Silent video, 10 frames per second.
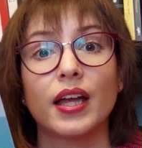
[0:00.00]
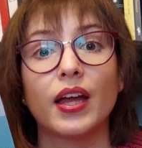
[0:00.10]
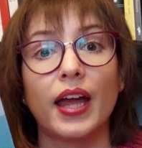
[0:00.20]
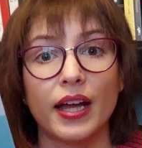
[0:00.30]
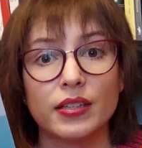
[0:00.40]

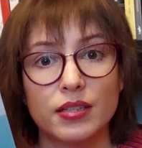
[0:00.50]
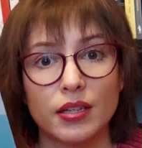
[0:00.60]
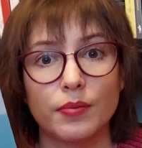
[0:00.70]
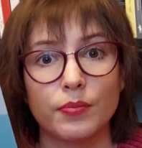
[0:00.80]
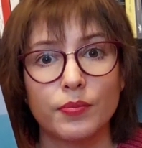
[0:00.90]
get
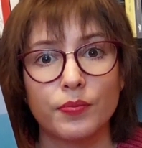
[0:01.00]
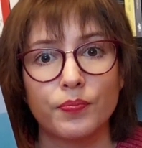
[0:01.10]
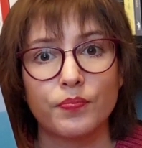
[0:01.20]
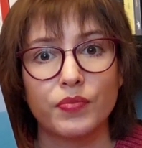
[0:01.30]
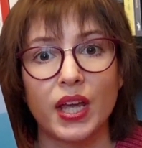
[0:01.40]
him
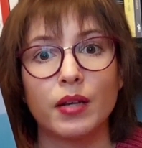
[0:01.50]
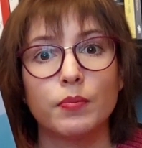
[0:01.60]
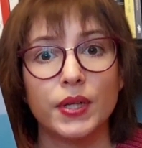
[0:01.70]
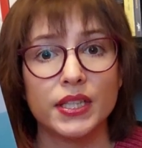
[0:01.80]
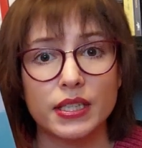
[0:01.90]
and
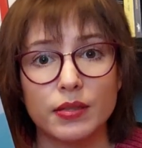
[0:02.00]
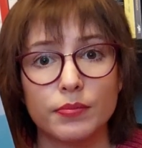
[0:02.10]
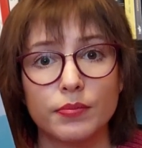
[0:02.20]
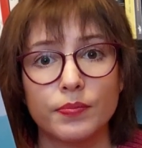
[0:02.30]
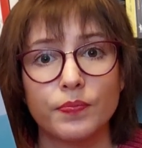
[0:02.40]
beat
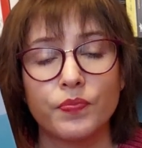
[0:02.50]
him